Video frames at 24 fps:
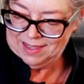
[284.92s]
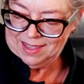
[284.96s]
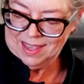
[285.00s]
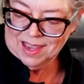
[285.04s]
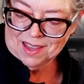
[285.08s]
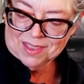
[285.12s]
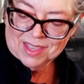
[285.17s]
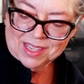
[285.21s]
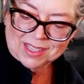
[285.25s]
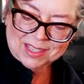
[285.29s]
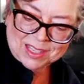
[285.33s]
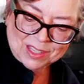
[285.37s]

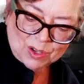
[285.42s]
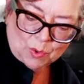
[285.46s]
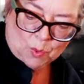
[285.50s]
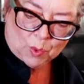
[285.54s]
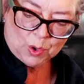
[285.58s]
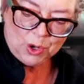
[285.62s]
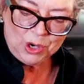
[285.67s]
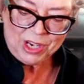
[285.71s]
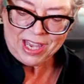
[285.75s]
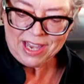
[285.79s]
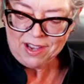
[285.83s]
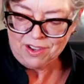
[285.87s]
Yeah, this is a
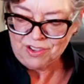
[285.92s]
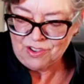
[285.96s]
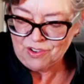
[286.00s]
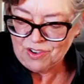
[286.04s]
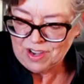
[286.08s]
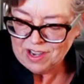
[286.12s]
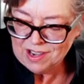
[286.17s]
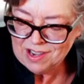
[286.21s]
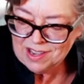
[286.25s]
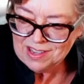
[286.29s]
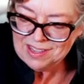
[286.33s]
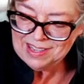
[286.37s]
workout, you
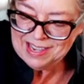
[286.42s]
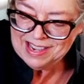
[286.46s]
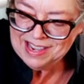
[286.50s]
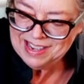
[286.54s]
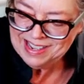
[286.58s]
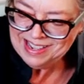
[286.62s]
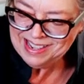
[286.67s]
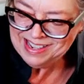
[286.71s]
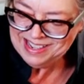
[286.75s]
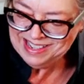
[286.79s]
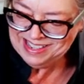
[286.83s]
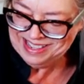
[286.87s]
guys.
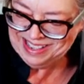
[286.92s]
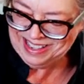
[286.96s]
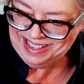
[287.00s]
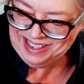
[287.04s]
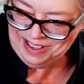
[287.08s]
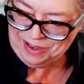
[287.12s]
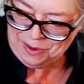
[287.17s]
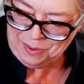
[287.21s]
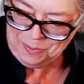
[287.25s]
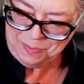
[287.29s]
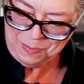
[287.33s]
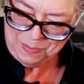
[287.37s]

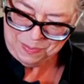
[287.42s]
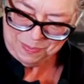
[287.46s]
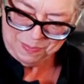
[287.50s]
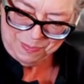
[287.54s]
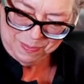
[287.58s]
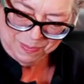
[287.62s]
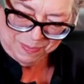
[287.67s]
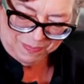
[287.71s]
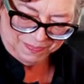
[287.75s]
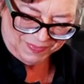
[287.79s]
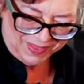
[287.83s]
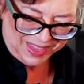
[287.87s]

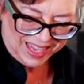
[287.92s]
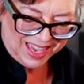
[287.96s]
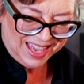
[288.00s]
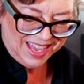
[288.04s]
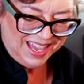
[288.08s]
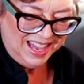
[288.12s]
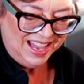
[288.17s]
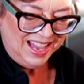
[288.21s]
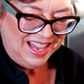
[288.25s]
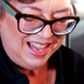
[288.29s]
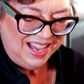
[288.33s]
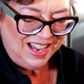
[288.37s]
All
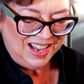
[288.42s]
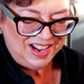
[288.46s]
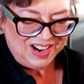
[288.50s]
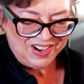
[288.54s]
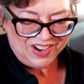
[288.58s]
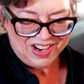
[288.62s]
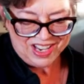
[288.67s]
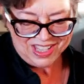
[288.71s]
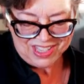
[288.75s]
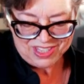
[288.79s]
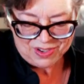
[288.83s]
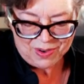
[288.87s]

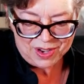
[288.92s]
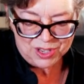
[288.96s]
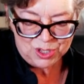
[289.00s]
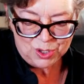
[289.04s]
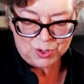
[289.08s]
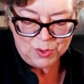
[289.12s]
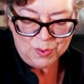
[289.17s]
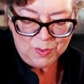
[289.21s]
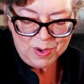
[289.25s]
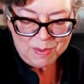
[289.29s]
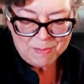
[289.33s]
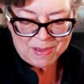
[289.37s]
right, so I
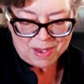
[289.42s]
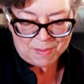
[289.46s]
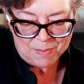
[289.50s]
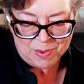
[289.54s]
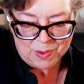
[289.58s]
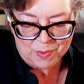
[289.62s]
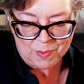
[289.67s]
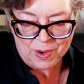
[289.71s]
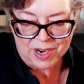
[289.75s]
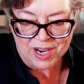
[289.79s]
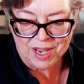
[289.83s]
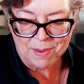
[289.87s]
do
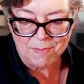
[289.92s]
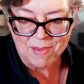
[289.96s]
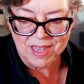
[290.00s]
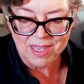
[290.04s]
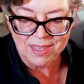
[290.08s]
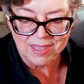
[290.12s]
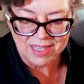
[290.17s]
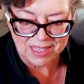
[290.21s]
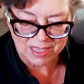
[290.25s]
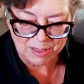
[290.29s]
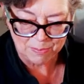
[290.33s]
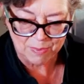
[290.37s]
remember when I
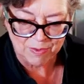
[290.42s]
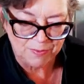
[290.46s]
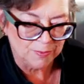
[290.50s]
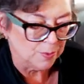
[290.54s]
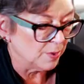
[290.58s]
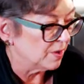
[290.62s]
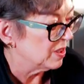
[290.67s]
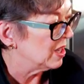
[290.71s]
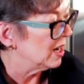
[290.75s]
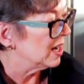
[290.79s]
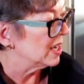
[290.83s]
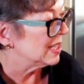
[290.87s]
made this
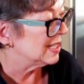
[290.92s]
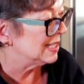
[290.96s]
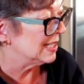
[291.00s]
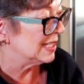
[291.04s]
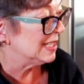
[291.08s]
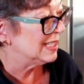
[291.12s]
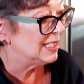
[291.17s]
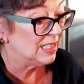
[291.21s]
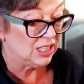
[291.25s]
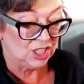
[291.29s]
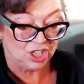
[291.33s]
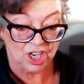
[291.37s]
before that I
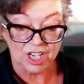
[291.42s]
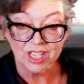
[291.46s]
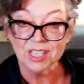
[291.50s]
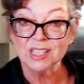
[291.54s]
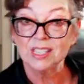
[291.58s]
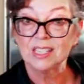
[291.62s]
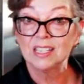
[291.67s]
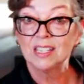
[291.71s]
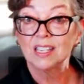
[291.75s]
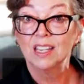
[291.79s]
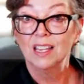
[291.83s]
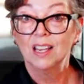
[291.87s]
did
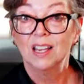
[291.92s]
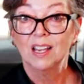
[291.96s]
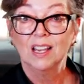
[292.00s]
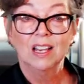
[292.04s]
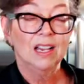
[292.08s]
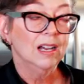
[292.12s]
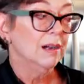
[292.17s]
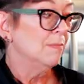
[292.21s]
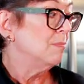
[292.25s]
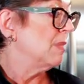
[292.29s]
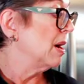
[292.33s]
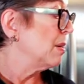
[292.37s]
just
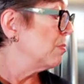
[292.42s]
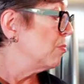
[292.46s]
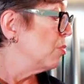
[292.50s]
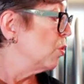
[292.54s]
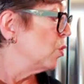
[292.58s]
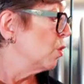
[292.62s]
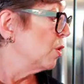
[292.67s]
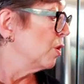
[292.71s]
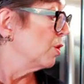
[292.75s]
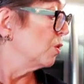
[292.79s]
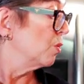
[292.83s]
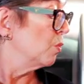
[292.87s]
my
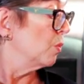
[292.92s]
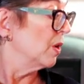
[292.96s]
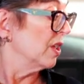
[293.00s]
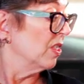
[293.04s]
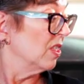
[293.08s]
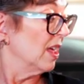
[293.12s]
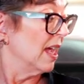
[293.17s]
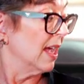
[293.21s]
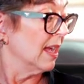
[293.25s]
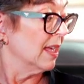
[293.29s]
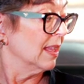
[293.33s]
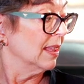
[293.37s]
board with
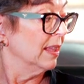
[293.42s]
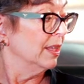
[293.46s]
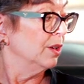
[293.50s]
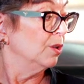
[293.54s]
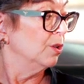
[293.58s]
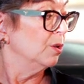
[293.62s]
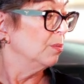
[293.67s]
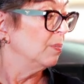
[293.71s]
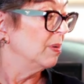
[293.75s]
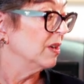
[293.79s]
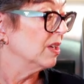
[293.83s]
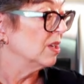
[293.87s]
a
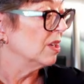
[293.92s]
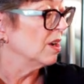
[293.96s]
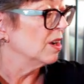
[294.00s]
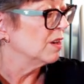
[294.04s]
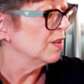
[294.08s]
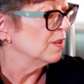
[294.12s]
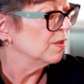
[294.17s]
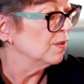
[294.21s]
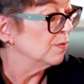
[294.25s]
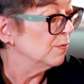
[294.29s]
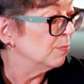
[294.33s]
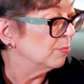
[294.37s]
little bit
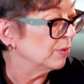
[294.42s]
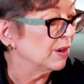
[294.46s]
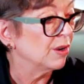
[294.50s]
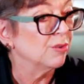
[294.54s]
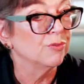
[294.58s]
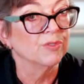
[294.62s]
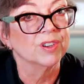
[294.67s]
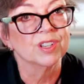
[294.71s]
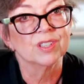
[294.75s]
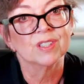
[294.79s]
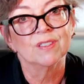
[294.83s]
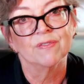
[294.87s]
of
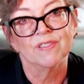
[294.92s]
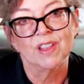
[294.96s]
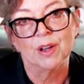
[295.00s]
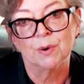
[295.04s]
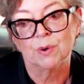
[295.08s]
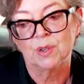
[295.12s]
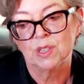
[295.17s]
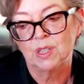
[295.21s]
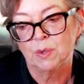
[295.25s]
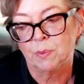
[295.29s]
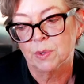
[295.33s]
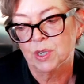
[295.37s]
brown rice flour.
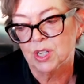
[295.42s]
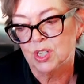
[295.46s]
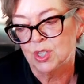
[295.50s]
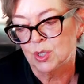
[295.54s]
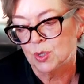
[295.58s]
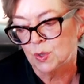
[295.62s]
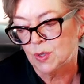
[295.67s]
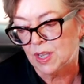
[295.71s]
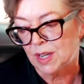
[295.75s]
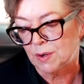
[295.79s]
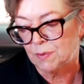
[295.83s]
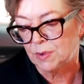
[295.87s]
So we're gonna
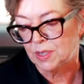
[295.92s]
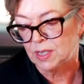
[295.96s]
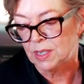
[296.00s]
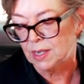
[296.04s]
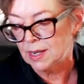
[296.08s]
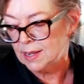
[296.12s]
do that right